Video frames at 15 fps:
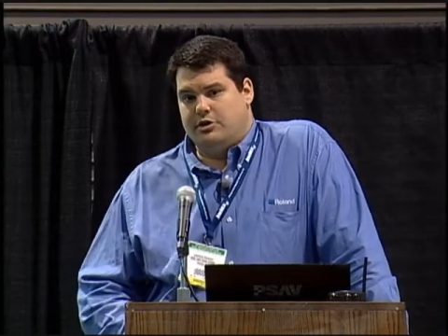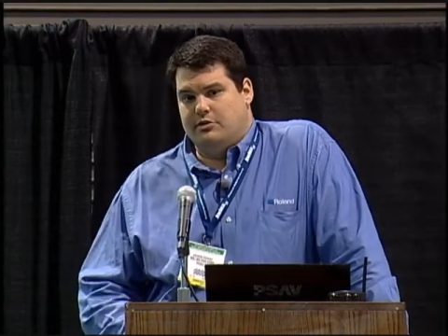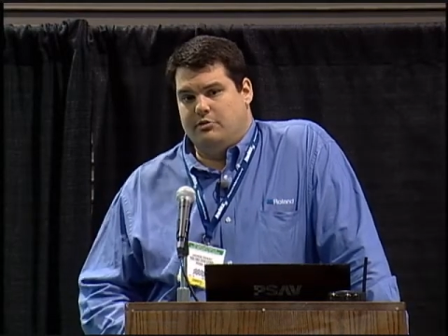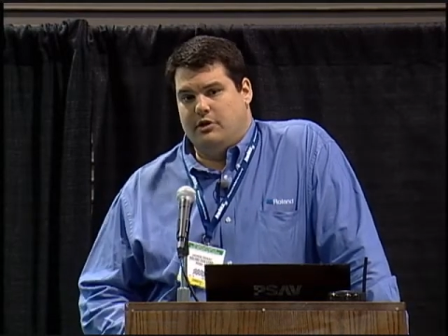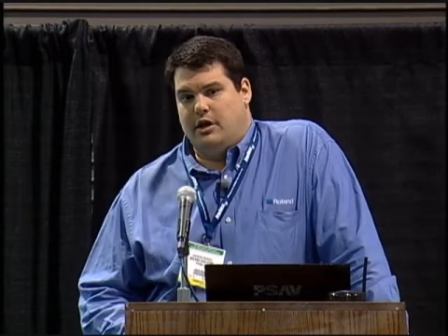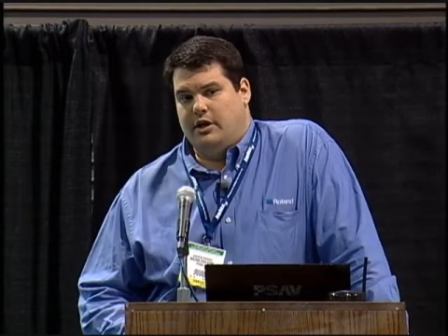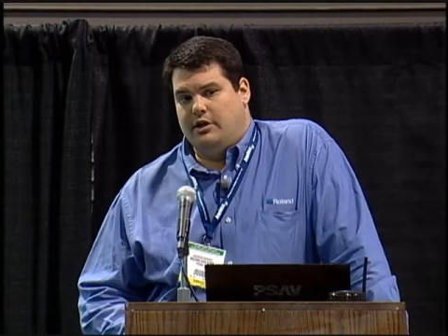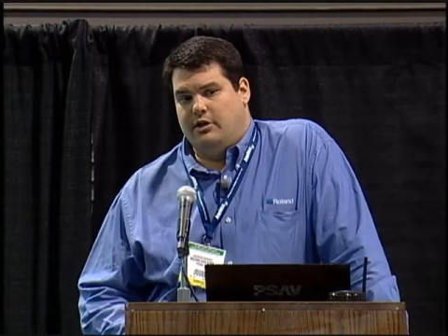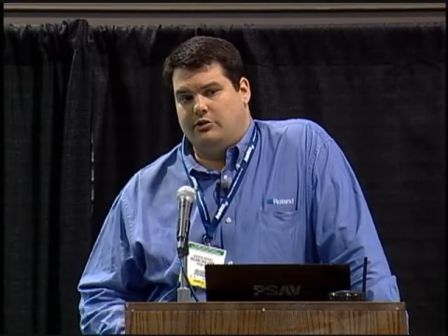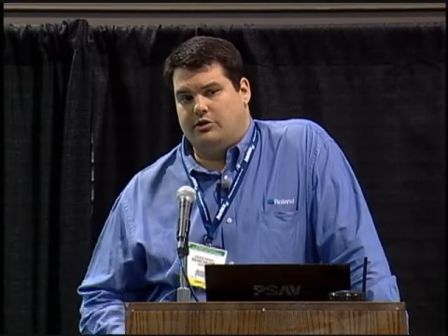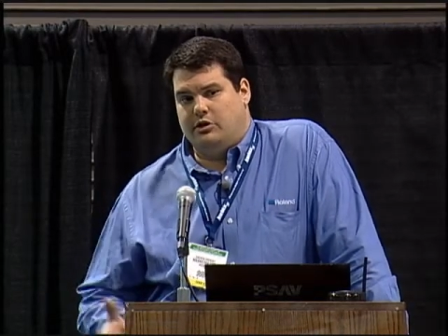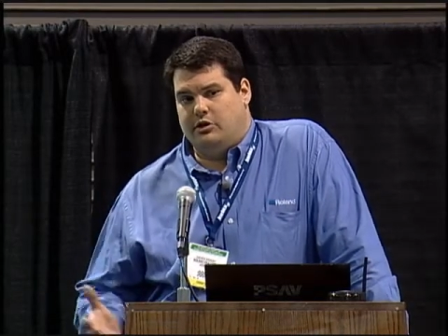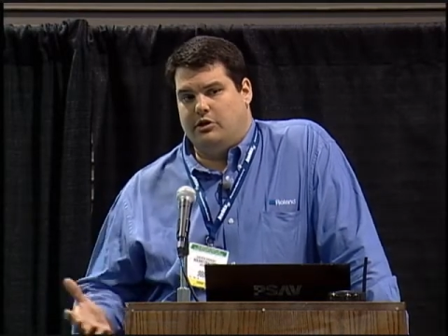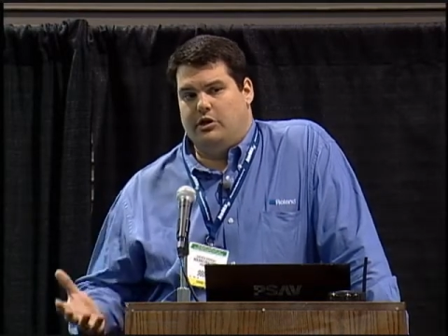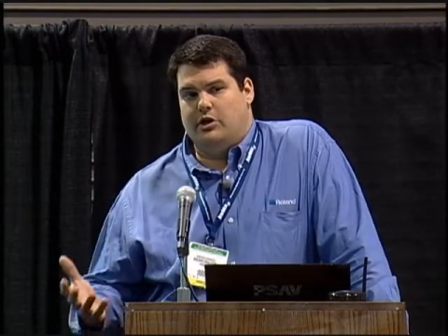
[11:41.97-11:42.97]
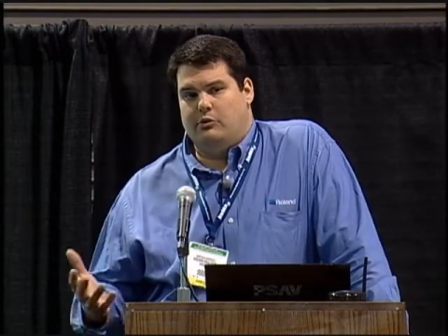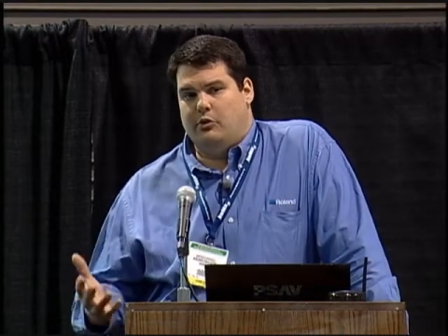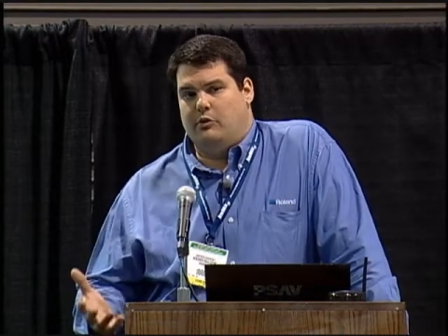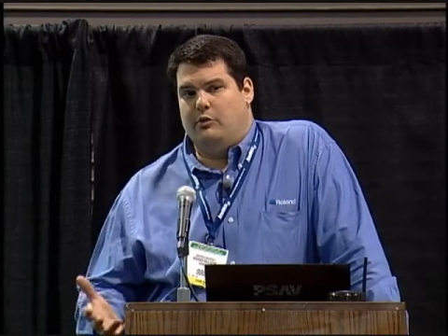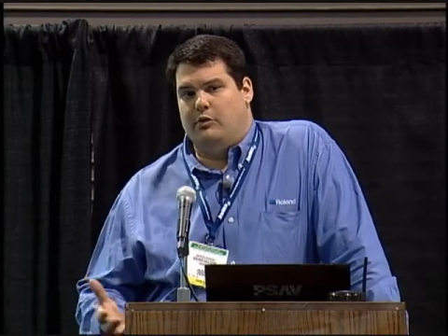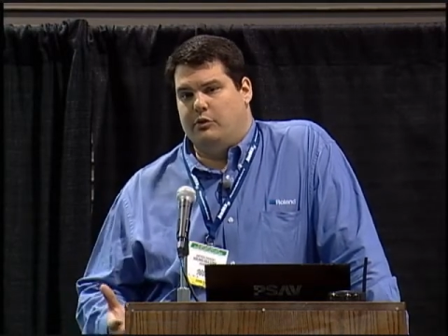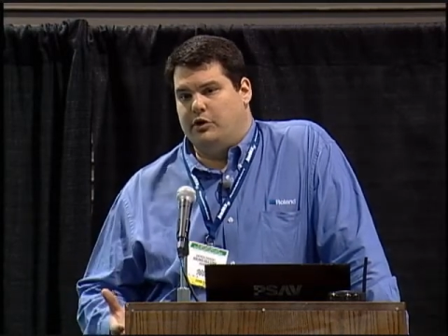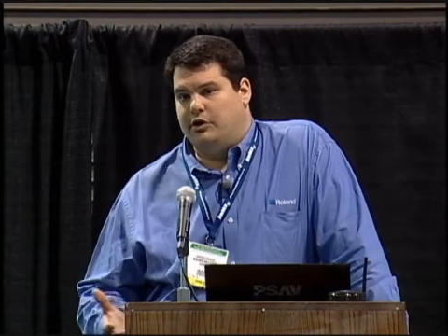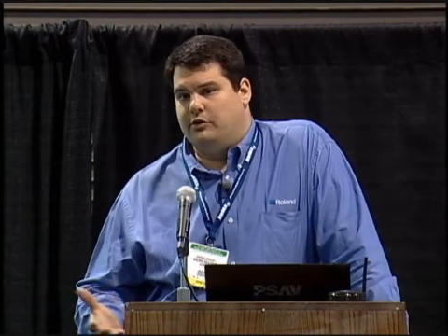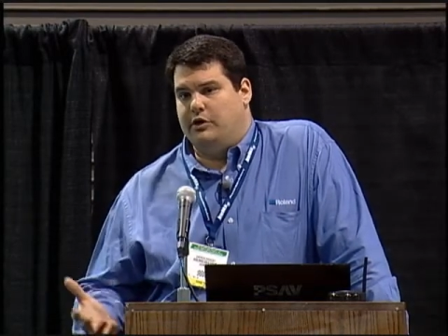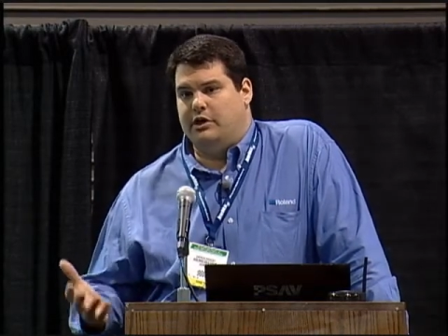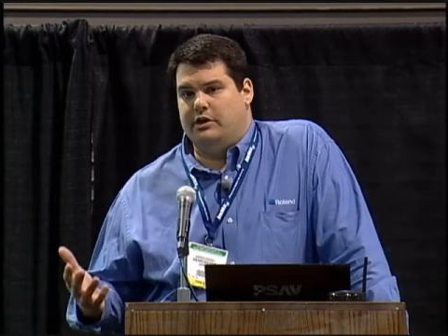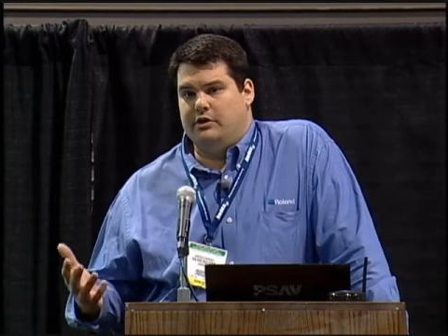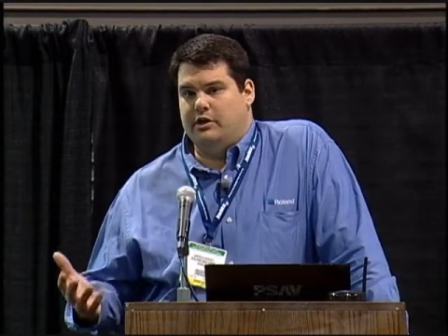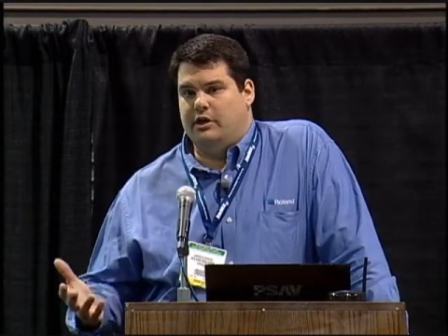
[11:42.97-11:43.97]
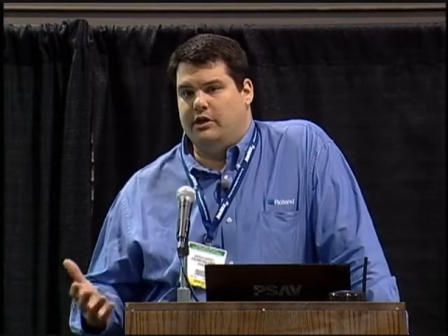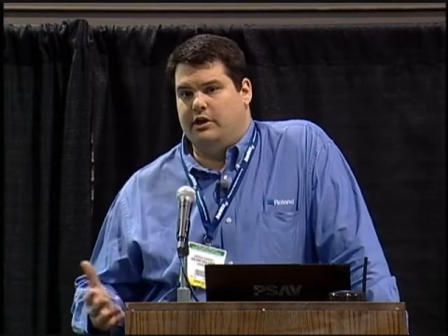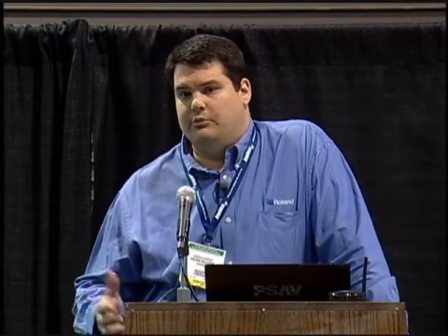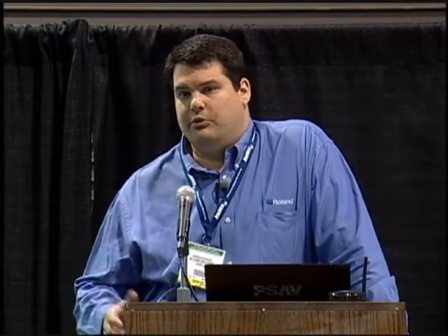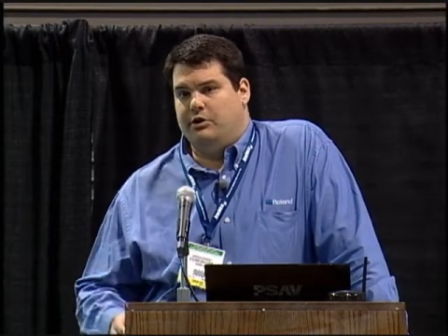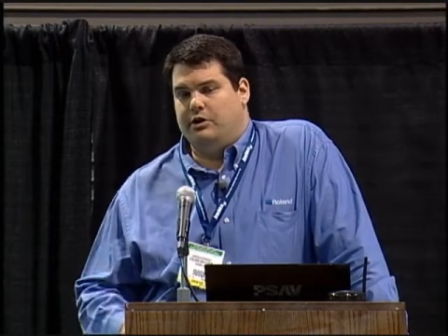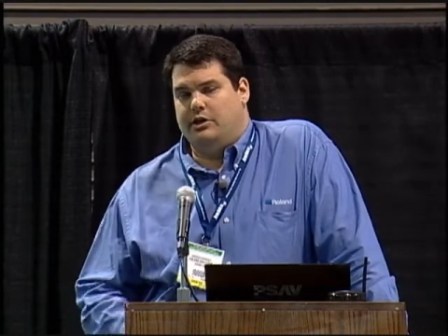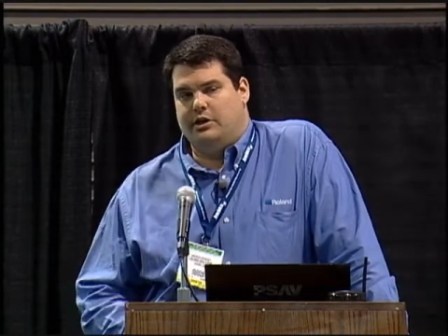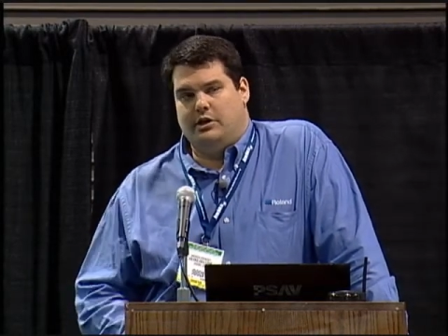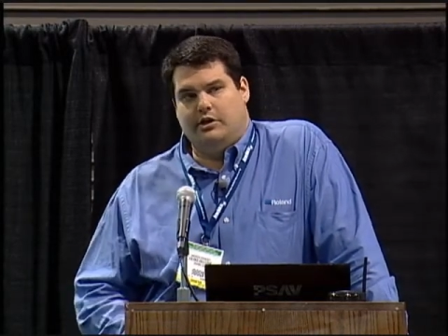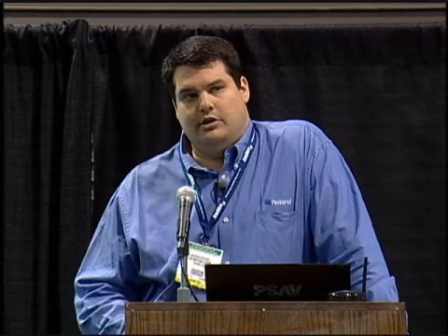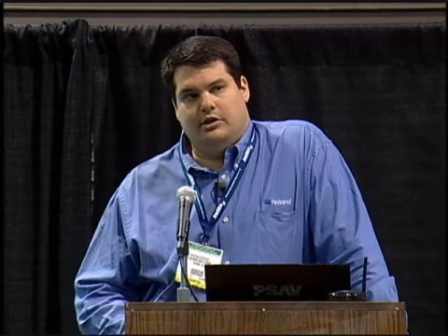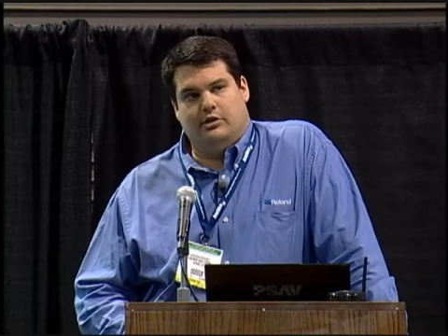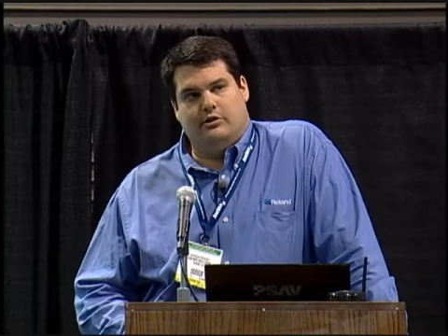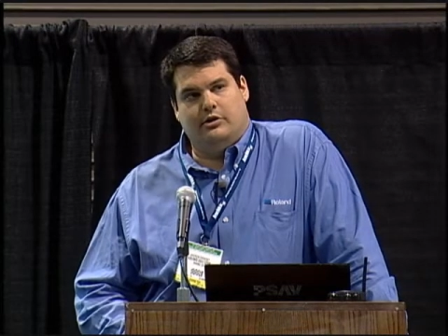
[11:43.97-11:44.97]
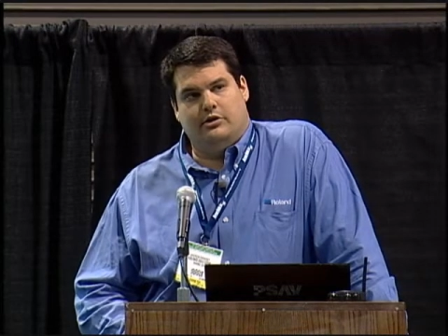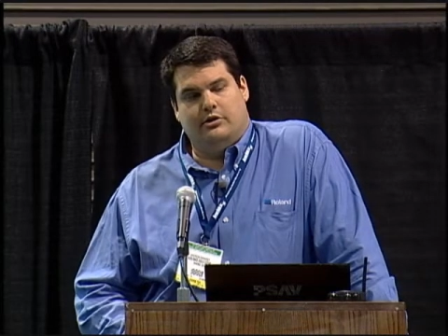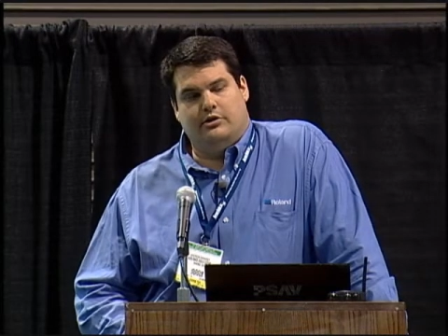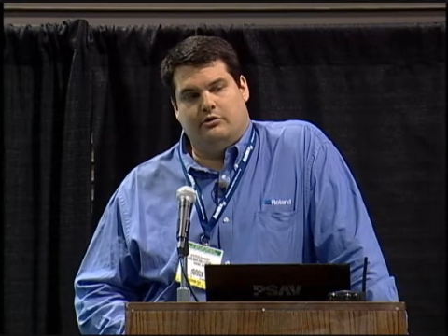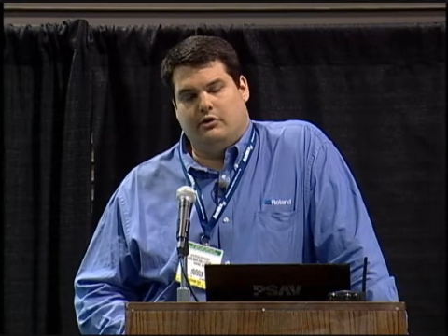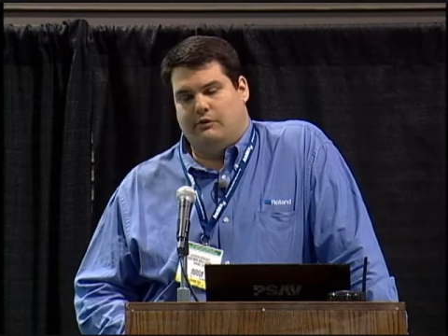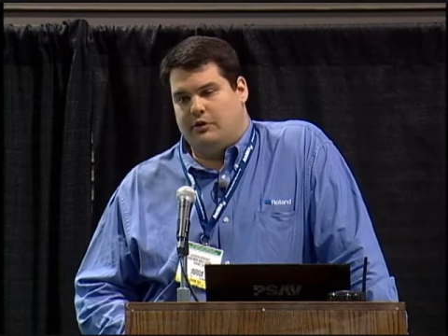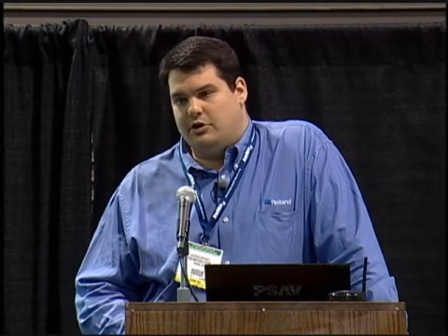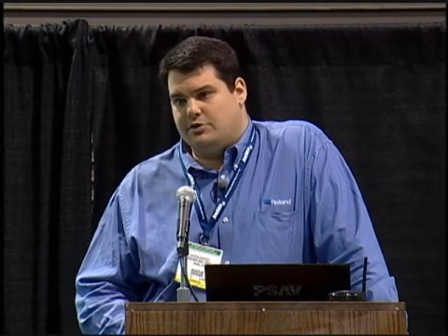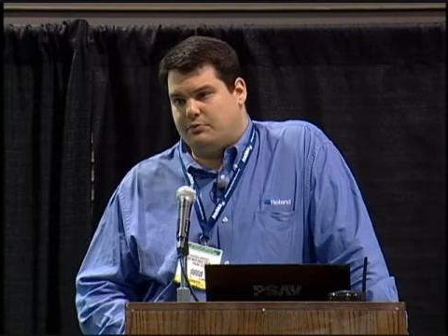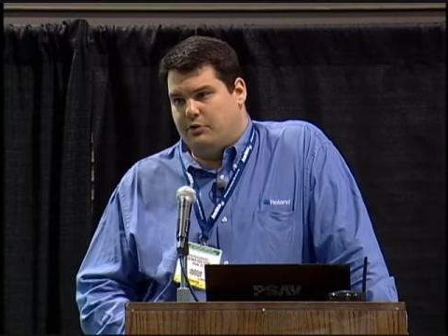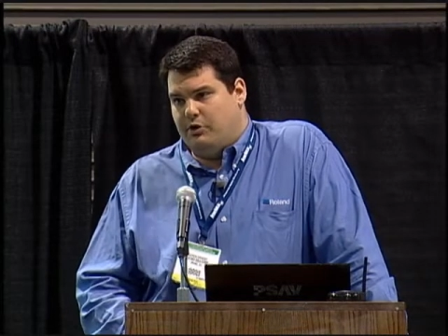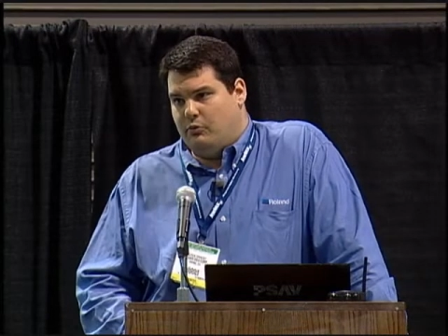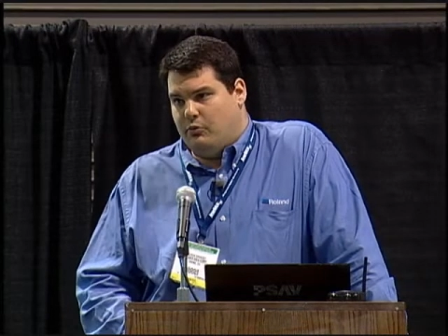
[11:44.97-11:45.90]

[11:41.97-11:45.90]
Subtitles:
who you know, took a look at what we were doing and the ability to, you know, to reverse print